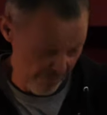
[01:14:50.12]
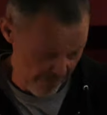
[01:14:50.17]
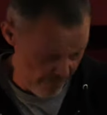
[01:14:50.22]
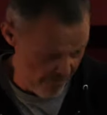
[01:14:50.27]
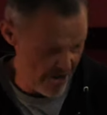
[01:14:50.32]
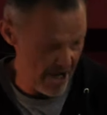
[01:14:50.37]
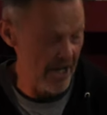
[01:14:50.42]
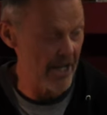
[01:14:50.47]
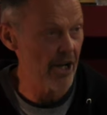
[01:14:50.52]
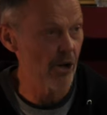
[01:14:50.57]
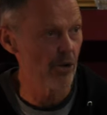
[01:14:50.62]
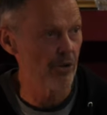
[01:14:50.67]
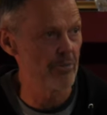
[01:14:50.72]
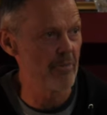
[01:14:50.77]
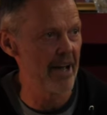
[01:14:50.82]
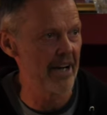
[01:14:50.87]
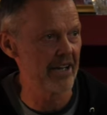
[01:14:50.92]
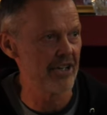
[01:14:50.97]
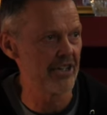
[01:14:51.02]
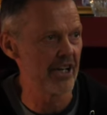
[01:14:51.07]
really good
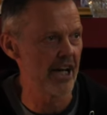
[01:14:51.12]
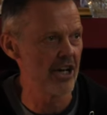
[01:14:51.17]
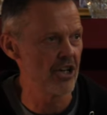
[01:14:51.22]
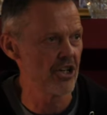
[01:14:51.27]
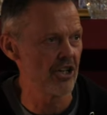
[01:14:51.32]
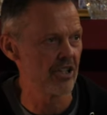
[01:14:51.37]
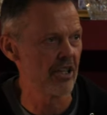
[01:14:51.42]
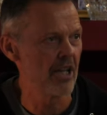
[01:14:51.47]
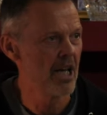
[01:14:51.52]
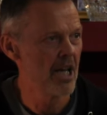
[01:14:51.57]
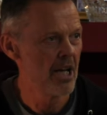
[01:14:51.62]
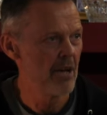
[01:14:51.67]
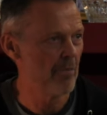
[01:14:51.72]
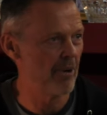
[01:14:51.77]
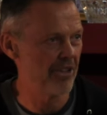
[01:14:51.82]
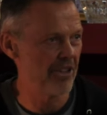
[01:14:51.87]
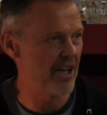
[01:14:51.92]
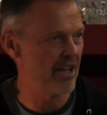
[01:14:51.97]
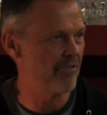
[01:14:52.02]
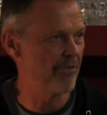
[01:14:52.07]
meditation,
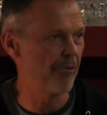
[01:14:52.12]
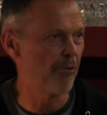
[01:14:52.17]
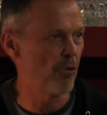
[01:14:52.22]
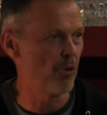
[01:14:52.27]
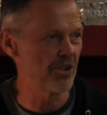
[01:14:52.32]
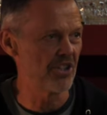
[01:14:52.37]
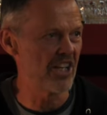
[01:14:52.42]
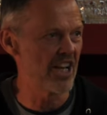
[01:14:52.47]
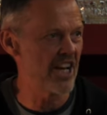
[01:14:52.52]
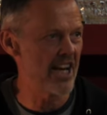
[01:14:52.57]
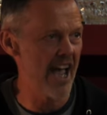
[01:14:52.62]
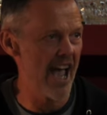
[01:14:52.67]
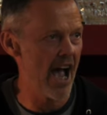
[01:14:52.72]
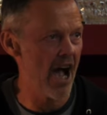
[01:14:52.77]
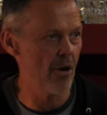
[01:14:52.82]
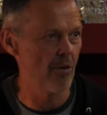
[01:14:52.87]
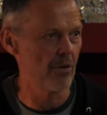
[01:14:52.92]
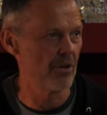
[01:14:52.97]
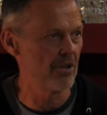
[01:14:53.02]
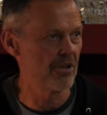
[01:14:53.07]
but then 14
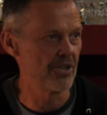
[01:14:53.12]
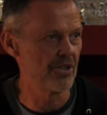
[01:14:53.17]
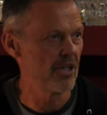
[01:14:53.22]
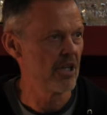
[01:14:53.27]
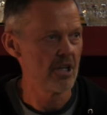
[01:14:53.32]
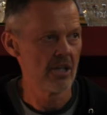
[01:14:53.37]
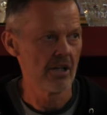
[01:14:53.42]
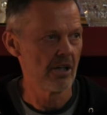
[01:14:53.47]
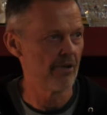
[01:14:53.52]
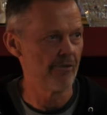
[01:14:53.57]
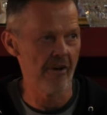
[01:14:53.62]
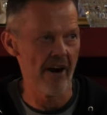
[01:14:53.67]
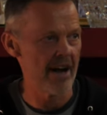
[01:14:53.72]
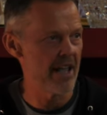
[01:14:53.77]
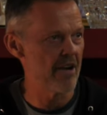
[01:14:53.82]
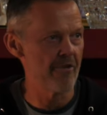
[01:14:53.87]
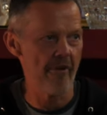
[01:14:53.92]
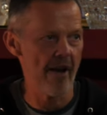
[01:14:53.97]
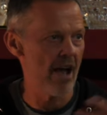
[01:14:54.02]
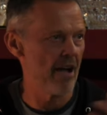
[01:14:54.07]
hours of
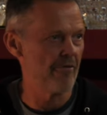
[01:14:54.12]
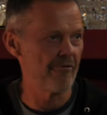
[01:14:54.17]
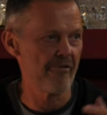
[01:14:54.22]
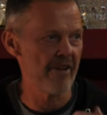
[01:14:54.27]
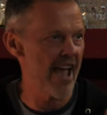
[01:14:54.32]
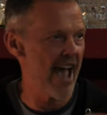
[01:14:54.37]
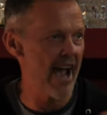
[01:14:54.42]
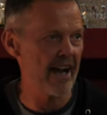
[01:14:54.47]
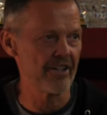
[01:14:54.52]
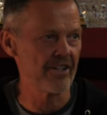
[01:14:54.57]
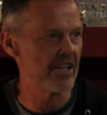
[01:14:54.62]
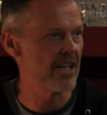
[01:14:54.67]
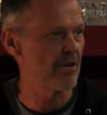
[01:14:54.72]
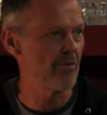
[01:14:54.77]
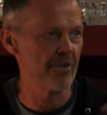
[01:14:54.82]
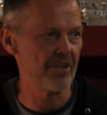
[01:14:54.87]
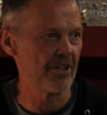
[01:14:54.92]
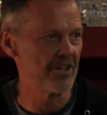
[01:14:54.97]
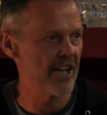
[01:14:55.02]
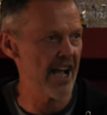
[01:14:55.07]
running around reacting
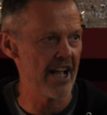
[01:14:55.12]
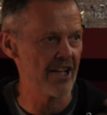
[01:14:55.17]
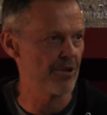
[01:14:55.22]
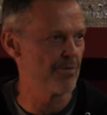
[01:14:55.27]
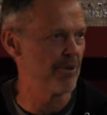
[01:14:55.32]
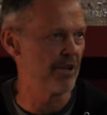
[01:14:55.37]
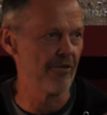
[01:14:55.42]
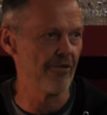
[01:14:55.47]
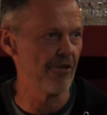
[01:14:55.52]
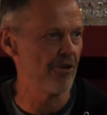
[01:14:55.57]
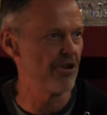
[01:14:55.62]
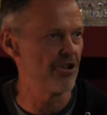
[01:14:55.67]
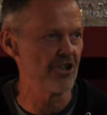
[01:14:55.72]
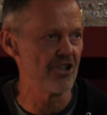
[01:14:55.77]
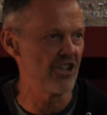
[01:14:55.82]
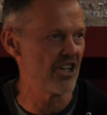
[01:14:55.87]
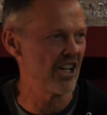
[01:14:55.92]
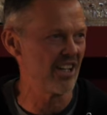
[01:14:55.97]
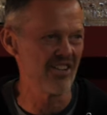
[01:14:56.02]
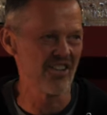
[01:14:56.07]
with attachment, aversion,
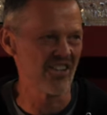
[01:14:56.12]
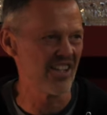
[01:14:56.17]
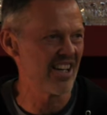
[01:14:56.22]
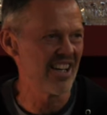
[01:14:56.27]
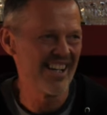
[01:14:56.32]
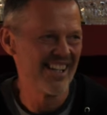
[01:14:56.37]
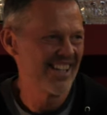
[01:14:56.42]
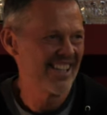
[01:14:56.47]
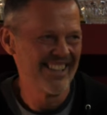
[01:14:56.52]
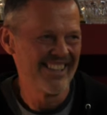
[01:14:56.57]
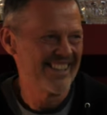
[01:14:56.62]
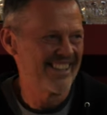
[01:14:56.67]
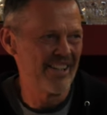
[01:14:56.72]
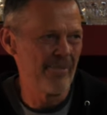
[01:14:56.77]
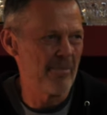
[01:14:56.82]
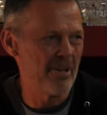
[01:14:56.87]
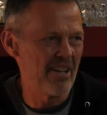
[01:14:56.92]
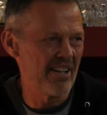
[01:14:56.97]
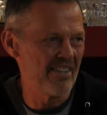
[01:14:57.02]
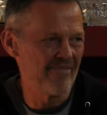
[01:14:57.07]
jealousy, I
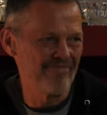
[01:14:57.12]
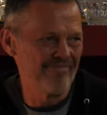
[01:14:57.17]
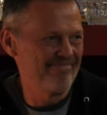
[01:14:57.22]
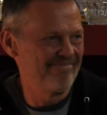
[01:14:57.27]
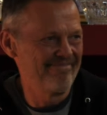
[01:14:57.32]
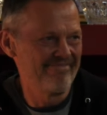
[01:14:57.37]
mean,